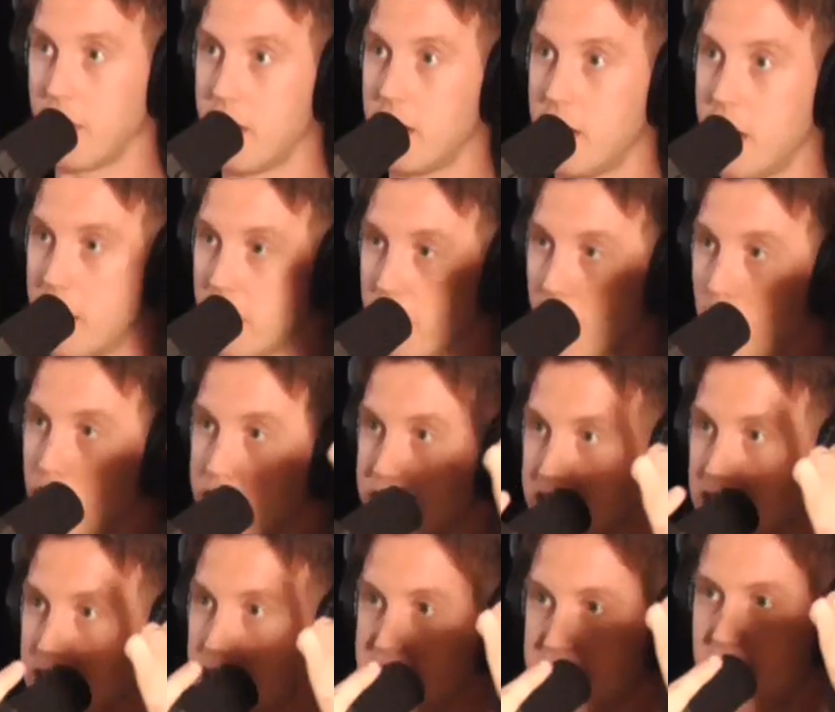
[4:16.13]
then it goes
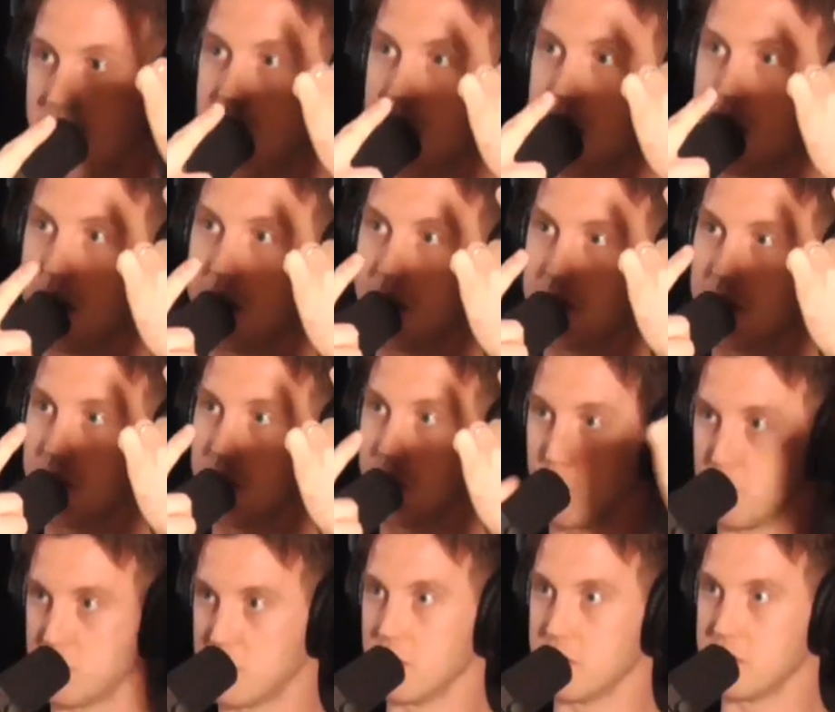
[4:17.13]
into say
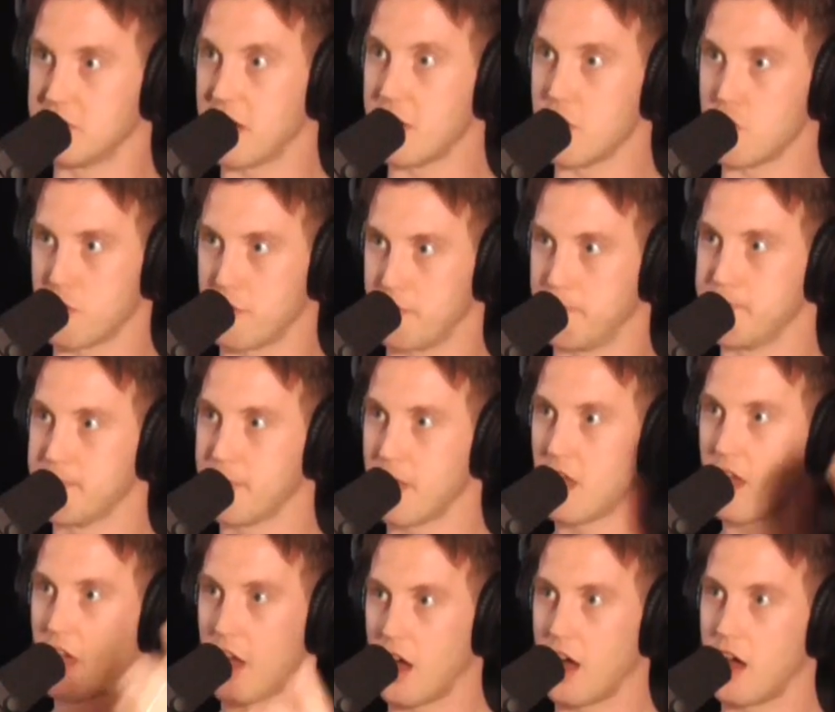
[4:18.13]
Euston Station,
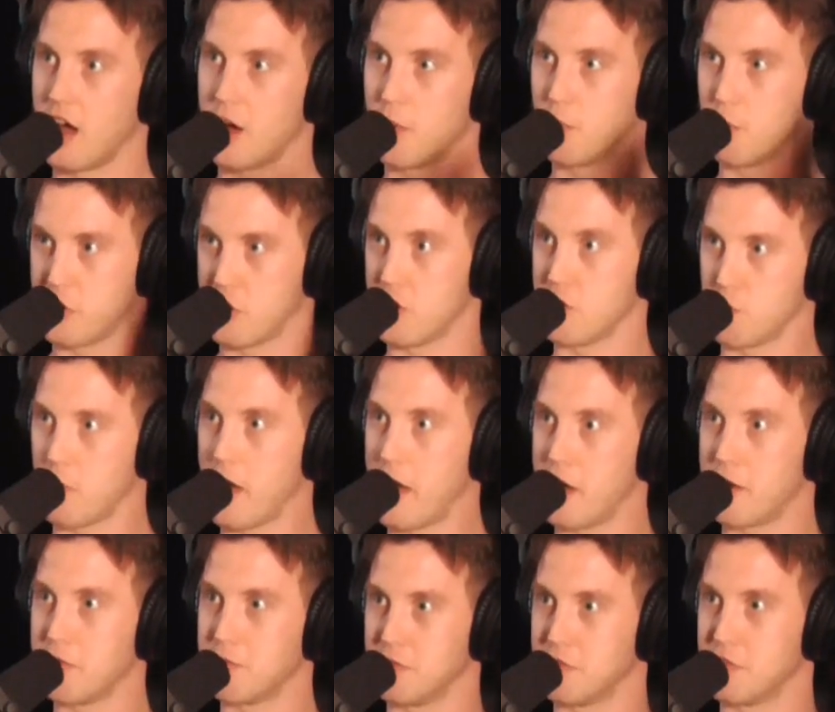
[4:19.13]
which is
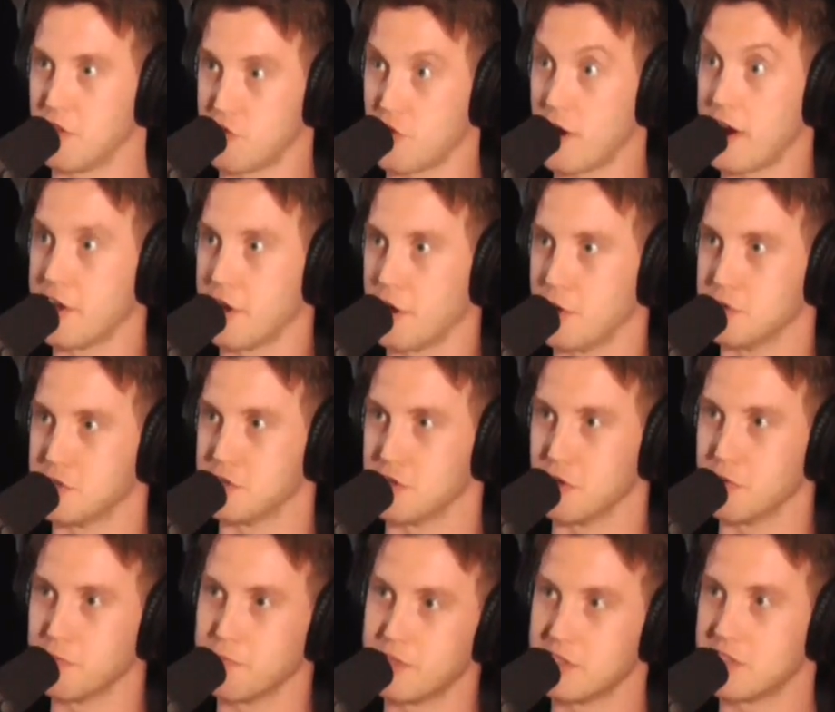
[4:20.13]
where the train goes
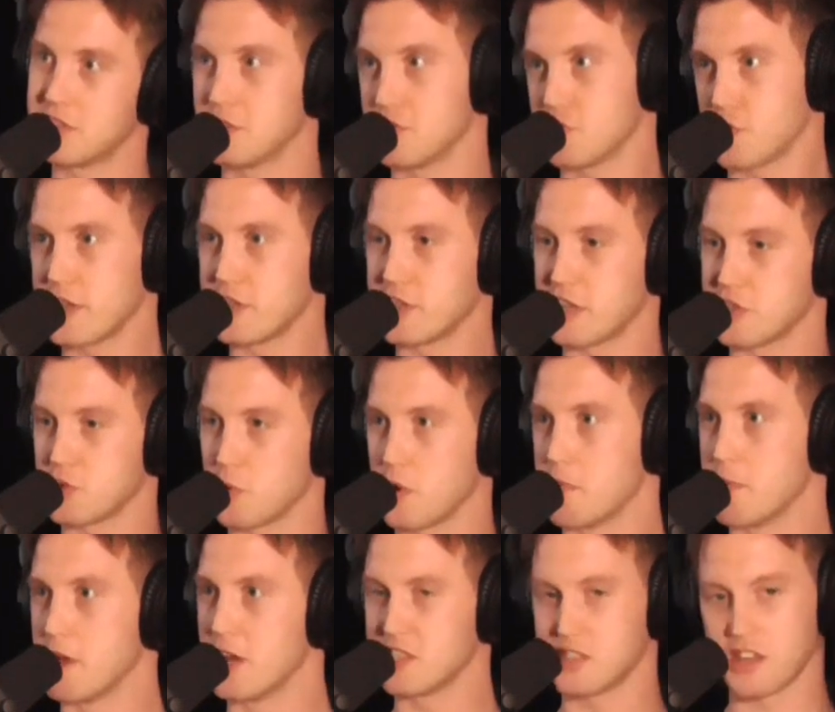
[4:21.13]
to. Train takes
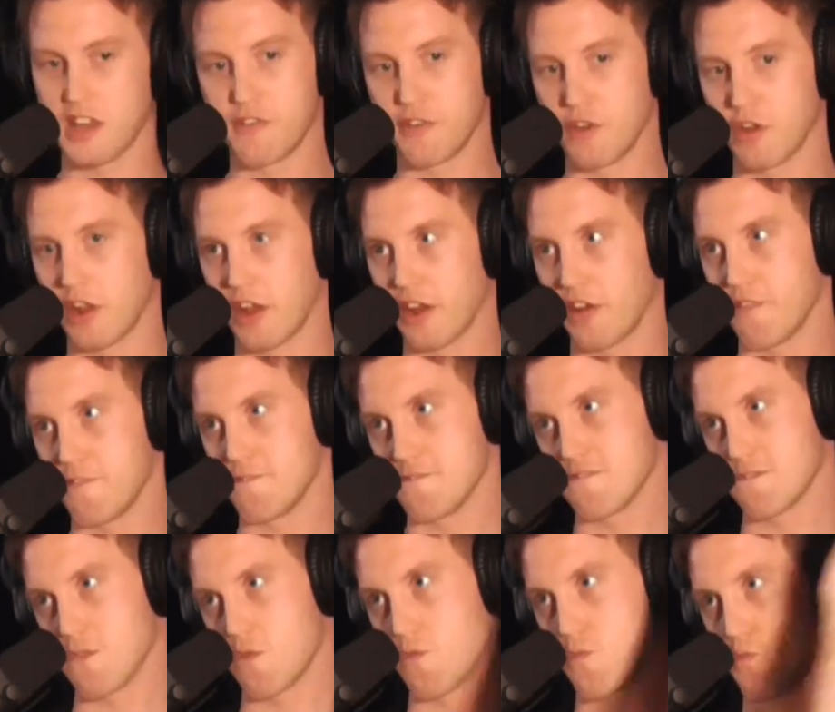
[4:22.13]
20 minutes. If you're like
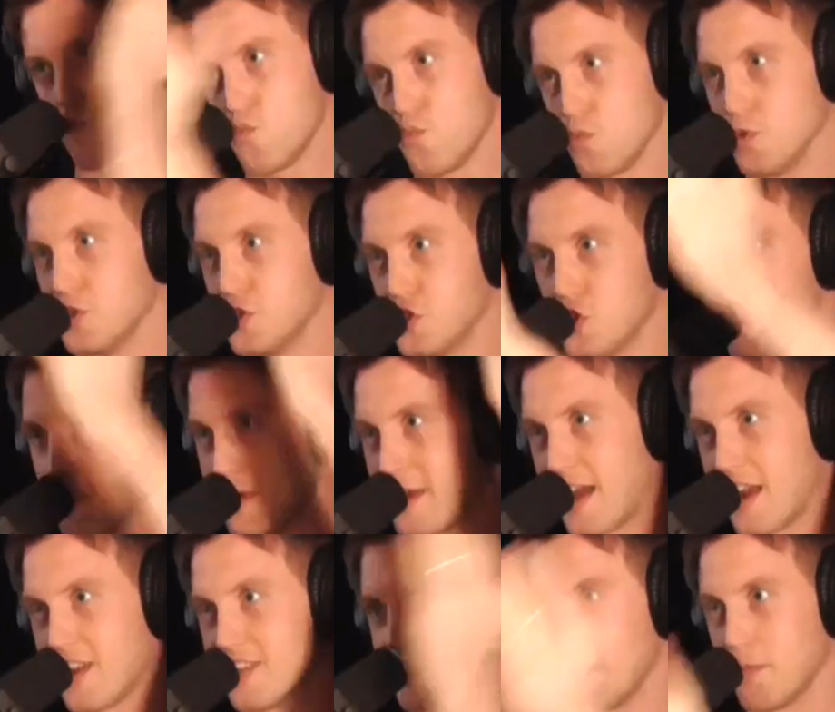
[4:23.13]
zooming
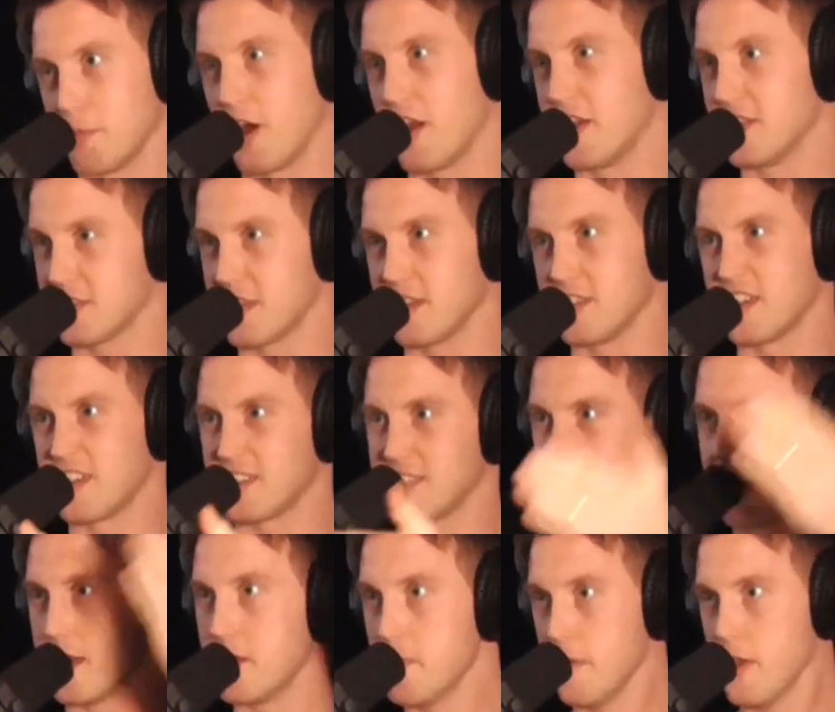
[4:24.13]
down a zip line, it's going to take
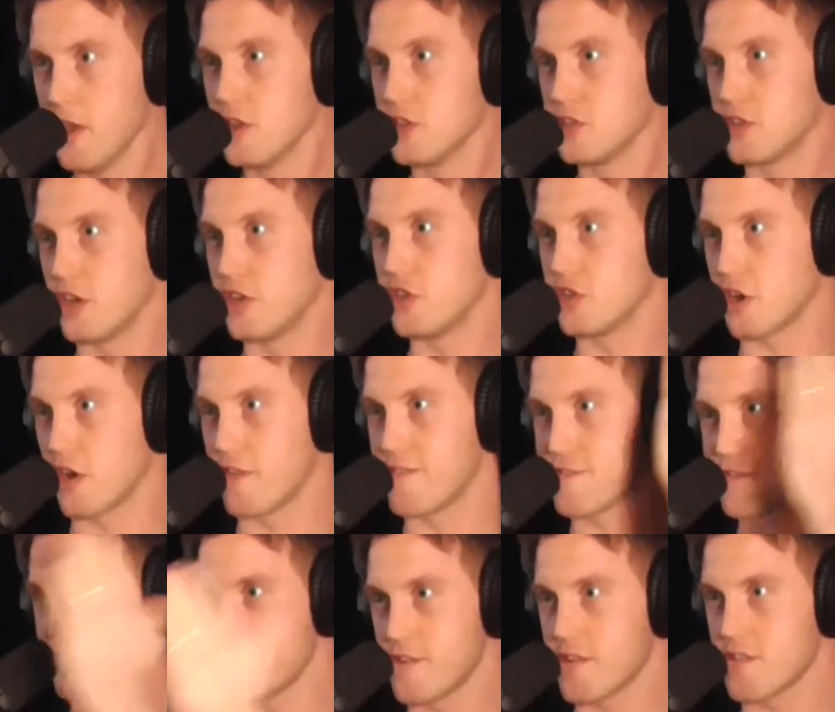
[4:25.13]
10. So you just
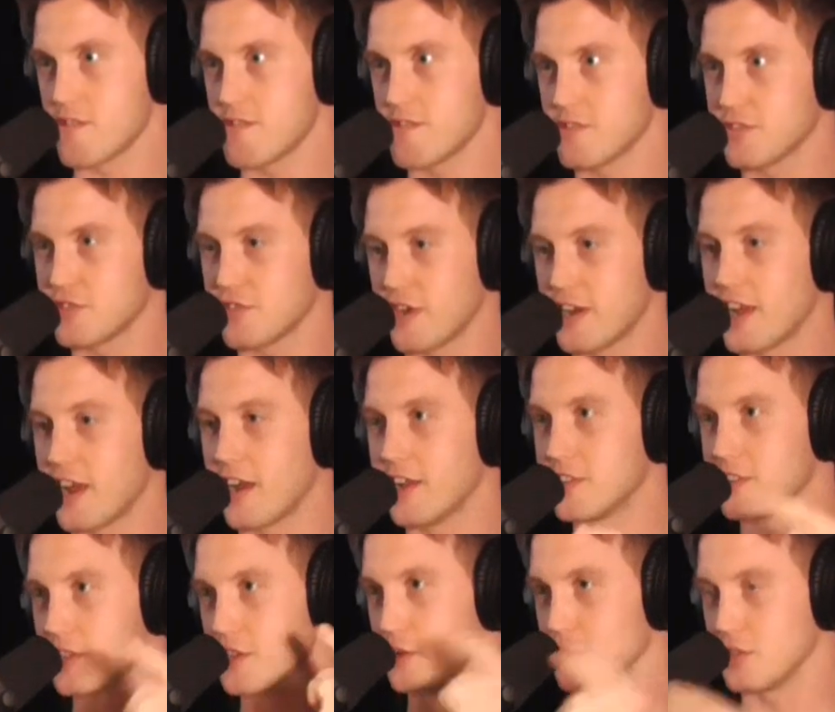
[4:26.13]
go straight down
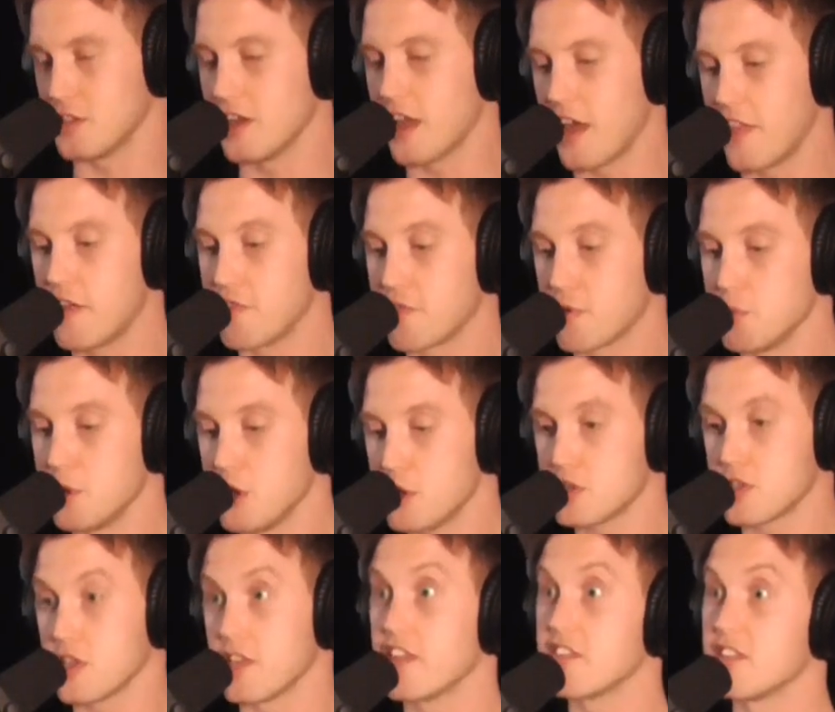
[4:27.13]
into Euston, and then from
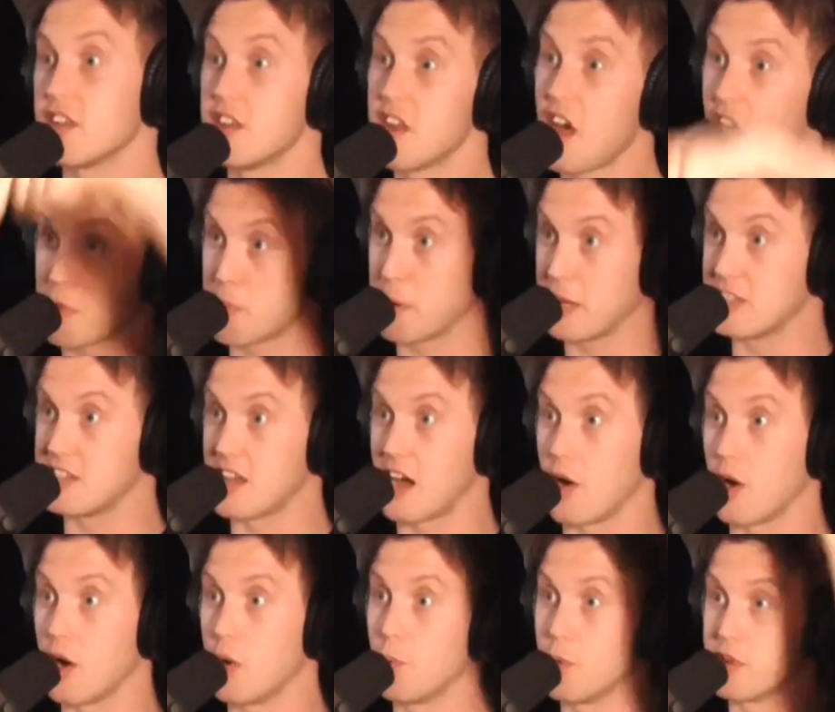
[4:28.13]
Euston there's another big
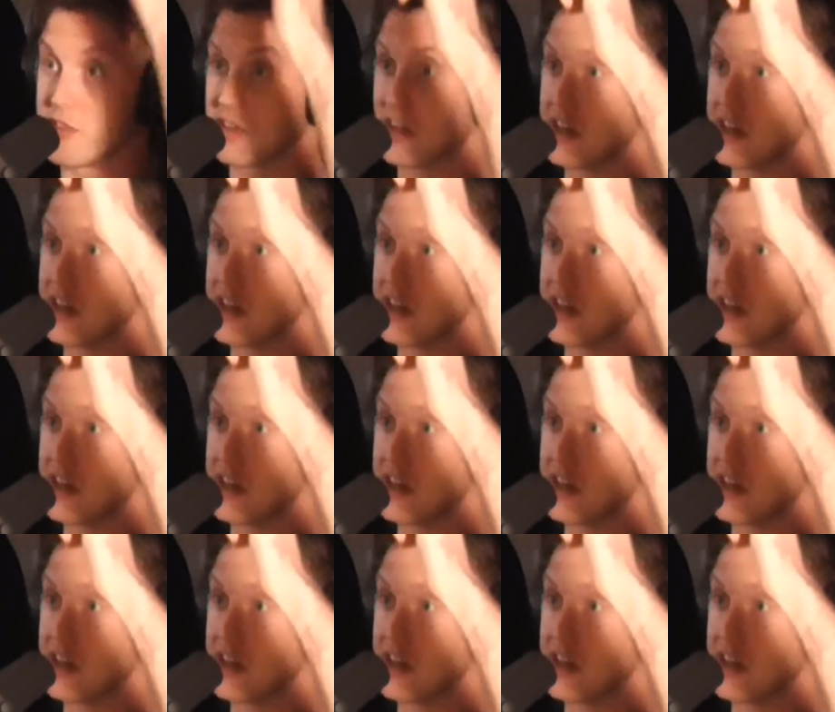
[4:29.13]
tower which